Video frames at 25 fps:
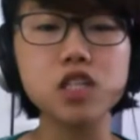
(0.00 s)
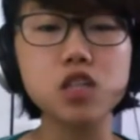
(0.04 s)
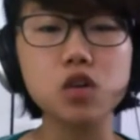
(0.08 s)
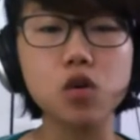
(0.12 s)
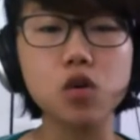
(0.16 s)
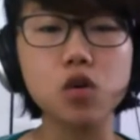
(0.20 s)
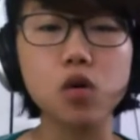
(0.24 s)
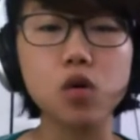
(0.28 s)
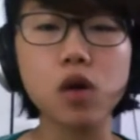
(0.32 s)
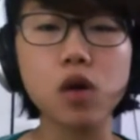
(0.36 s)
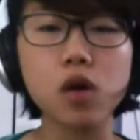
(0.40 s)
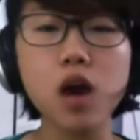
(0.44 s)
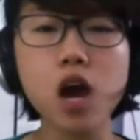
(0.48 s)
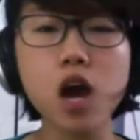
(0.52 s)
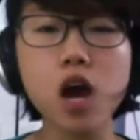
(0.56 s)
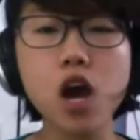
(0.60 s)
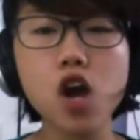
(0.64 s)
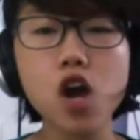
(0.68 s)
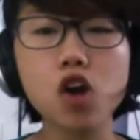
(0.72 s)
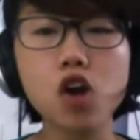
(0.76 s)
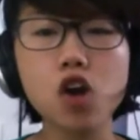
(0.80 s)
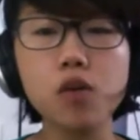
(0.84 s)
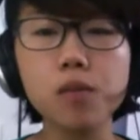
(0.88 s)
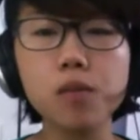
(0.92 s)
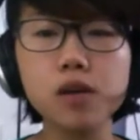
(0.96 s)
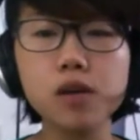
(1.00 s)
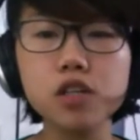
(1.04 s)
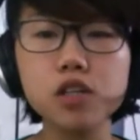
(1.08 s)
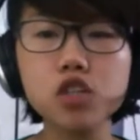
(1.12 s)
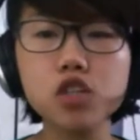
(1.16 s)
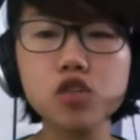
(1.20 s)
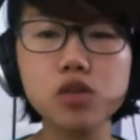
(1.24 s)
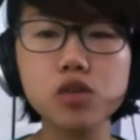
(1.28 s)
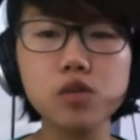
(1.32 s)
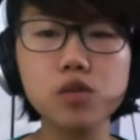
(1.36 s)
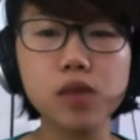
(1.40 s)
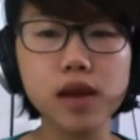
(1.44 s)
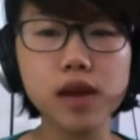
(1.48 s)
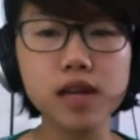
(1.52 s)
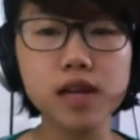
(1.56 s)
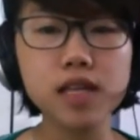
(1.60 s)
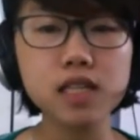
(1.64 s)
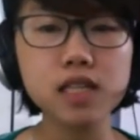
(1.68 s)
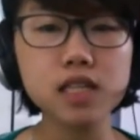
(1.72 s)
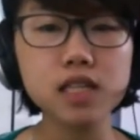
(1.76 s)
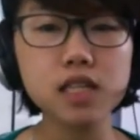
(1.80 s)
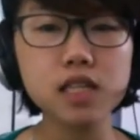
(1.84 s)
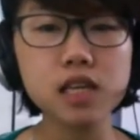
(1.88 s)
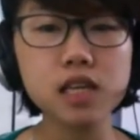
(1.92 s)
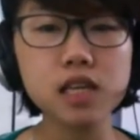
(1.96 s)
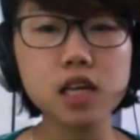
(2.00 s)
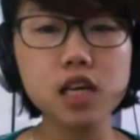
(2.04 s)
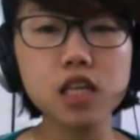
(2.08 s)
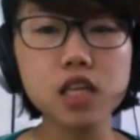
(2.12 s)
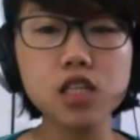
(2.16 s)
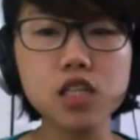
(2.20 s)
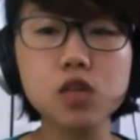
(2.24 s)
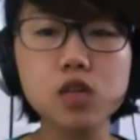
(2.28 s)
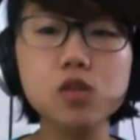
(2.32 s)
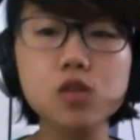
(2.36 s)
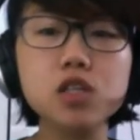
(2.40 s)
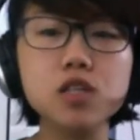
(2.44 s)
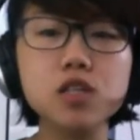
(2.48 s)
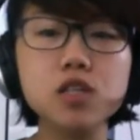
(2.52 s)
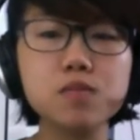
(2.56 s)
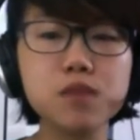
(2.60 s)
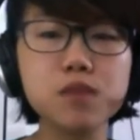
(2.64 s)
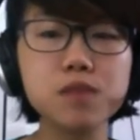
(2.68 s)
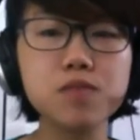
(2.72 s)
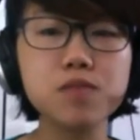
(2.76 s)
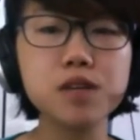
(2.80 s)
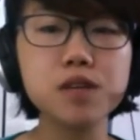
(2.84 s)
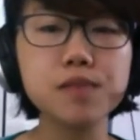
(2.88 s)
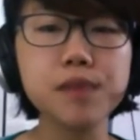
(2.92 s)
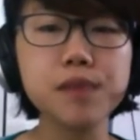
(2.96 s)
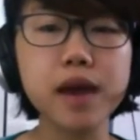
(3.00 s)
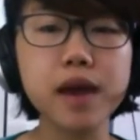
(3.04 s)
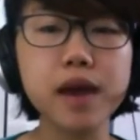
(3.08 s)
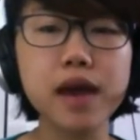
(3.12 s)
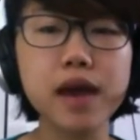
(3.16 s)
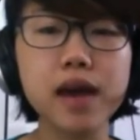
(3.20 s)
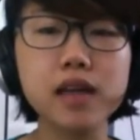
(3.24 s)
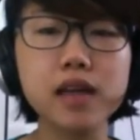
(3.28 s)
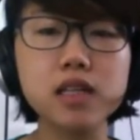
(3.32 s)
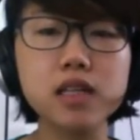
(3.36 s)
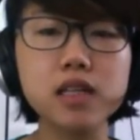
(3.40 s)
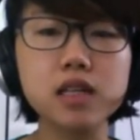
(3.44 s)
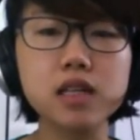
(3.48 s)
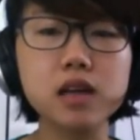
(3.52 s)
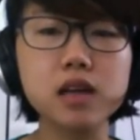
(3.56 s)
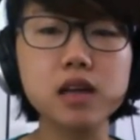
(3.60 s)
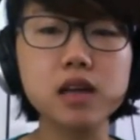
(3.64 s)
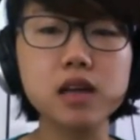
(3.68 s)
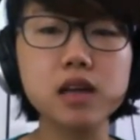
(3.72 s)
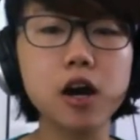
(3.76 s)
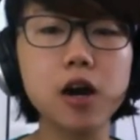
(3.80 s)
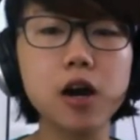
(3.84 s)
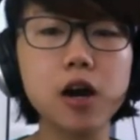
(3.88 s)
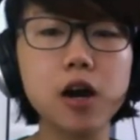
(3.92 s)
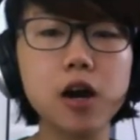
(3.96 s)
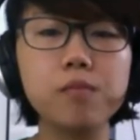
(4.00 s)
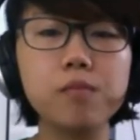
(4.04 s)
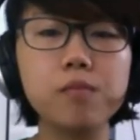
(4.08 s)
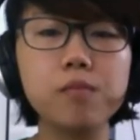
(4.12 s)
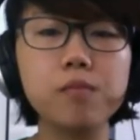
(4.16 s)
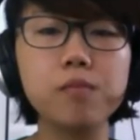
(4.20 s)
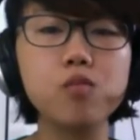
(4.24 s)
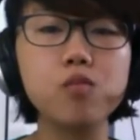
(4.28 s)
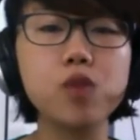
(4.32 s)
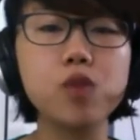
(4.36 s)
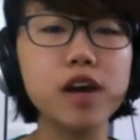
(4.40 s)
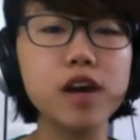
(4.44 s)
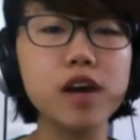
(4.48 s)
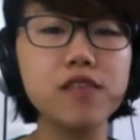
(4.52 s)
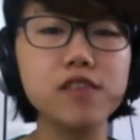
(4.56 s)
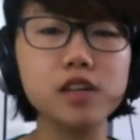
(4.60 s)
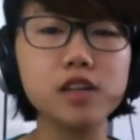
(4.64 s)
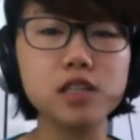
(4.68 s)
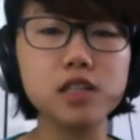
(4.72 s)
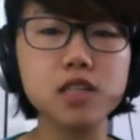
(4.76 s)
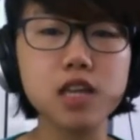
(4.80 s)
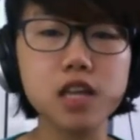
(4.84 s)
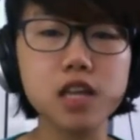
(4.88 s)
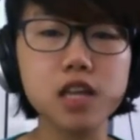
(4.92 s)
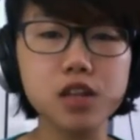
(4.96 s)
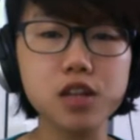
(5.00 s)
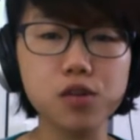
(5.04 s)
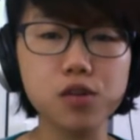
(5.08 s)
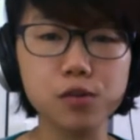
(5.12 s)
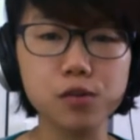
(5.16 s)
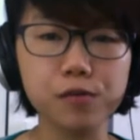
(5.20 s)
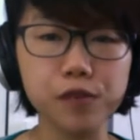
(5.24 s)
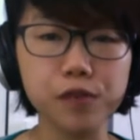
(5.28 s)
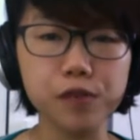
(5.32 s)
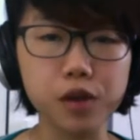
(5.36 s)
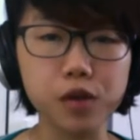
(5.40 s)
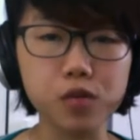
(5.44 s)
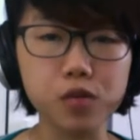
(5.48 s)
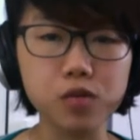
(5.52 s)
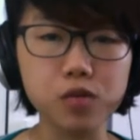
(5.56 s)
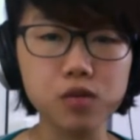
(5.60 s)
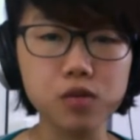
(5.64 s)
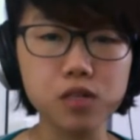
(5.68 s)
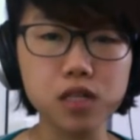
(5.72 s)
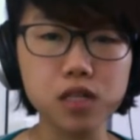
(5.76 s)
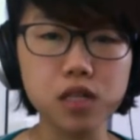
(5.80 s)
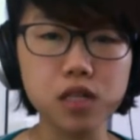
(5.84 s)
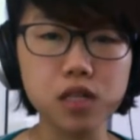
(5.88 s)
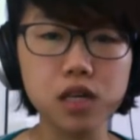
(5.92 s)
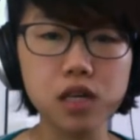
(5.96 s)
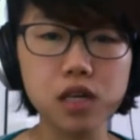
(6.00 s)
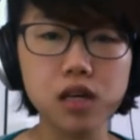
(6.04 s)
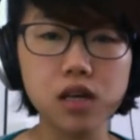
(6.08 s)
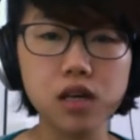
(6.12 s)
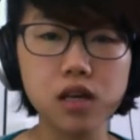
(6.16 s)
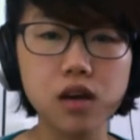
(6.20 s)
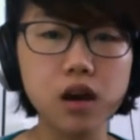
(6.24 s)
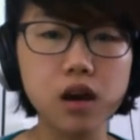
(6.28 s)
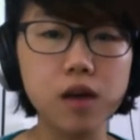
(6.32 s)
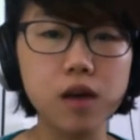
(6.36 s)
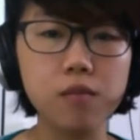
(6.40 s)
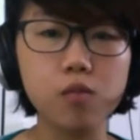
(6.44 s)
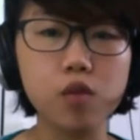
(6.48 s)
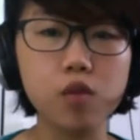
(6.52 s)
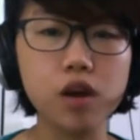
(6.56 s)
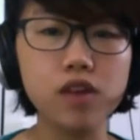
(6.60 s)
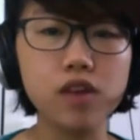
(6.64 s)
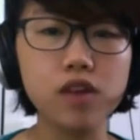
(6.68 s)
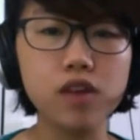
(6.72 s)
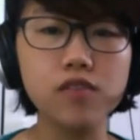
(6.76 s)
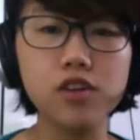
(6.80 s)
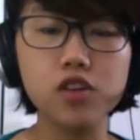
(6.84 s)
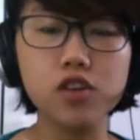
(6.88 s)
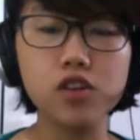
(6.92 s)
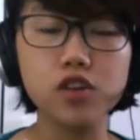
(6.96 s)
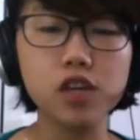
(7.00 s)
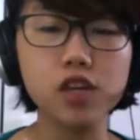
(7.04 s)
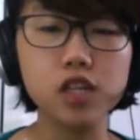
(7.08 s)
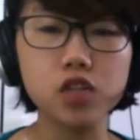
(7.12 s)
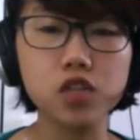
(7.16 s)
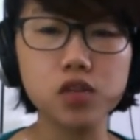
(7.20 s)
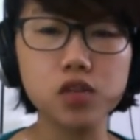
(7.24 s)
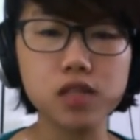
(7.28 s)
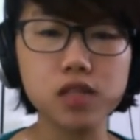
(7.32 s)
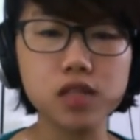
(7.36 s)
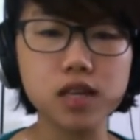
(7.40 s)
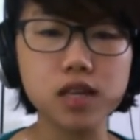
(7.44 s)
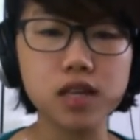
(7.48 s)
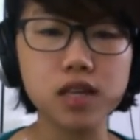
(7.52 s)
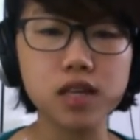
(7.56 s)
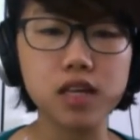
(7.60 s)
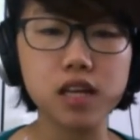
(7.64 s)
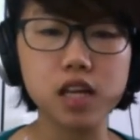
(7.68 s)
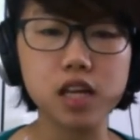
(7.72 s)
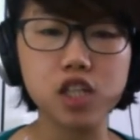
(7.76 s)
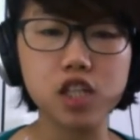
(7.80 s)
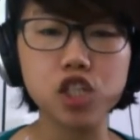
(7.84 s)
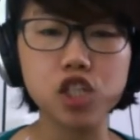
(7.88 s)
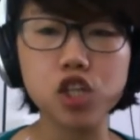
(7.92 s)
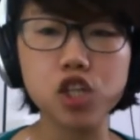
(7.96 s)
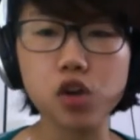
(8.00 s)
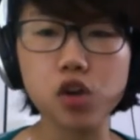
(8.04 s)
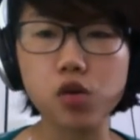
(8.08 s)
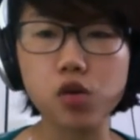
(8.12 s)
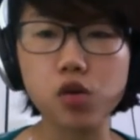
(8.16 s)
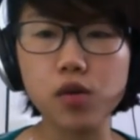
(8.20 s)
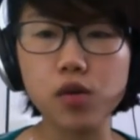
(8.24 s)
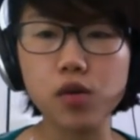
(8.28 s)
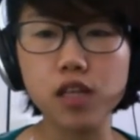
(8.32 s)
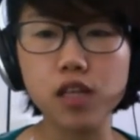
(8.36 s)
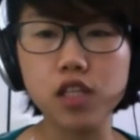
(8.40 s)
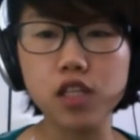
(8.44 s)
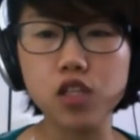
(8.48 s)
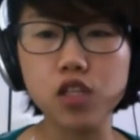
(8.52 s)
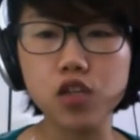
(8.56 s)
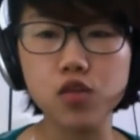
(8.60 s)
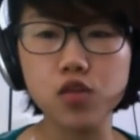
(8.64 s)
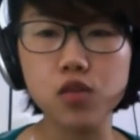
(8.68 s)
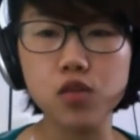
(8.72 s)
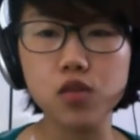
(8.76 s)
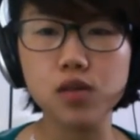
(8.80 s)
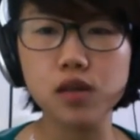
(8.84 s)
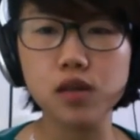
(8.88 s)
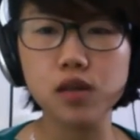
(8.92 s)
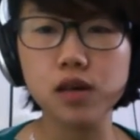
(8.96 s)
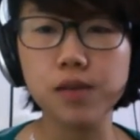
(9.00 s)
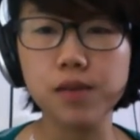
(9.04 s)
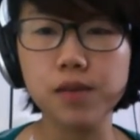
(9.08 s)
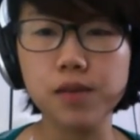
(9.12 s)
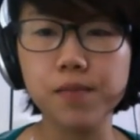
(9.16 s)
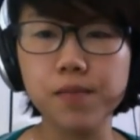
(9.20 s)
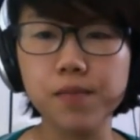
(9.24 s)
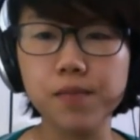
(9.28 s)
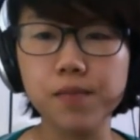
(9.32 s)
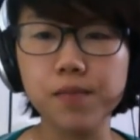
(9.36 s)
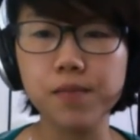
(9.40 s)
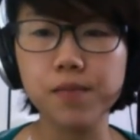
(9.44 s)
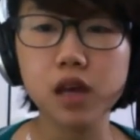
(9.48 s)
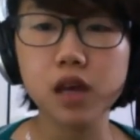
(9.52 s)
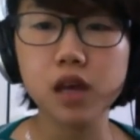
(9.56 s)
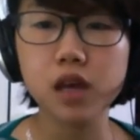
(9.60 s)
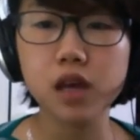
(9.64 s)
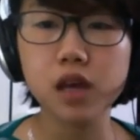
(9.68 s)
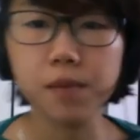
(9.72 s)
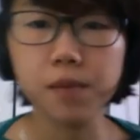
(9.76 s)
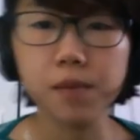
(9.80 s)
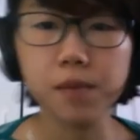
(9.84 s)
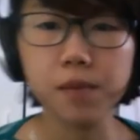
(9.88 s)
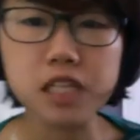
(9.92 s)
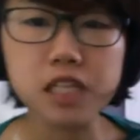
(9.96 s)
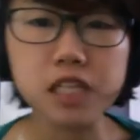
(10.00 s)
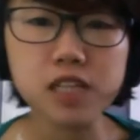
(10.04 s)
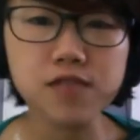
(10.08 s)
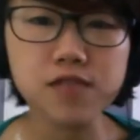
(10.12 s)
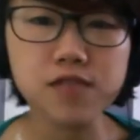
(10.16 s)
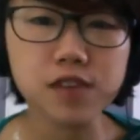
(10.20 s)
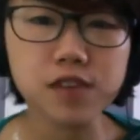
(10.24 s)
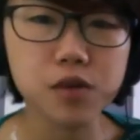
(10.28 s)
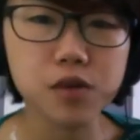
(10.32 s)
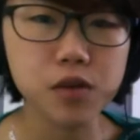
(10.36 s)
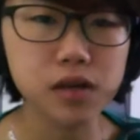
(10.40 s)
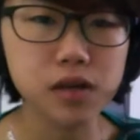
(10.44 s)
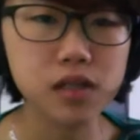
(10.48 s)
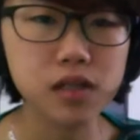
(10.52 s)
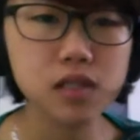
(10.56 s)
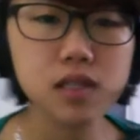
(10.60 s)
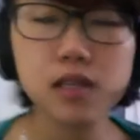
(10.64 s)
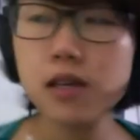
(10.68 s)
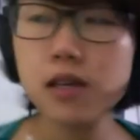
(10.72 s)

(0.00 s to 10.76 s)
or commercial awareness, so just be prepared, whatever's in your field, whatever you're interested in, and show it to the interviewers.